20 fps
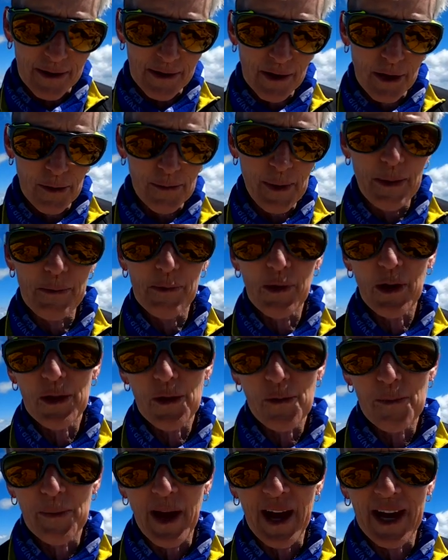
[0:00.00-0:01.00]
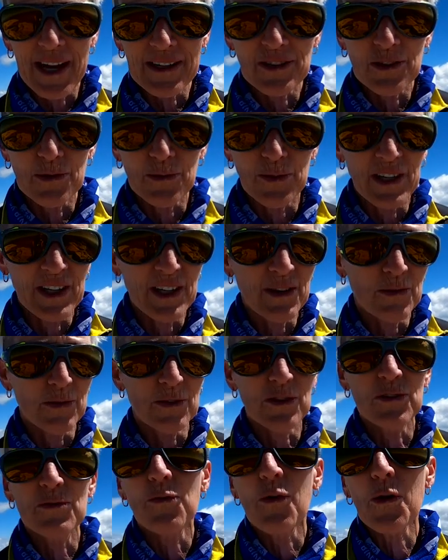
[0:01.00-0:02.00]
you know, my brother passed when he
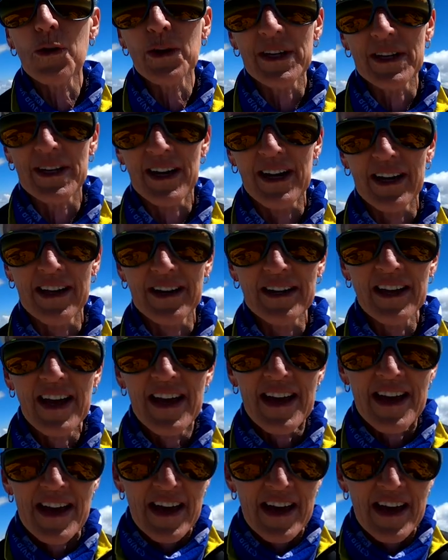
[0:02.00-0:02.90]
was 49.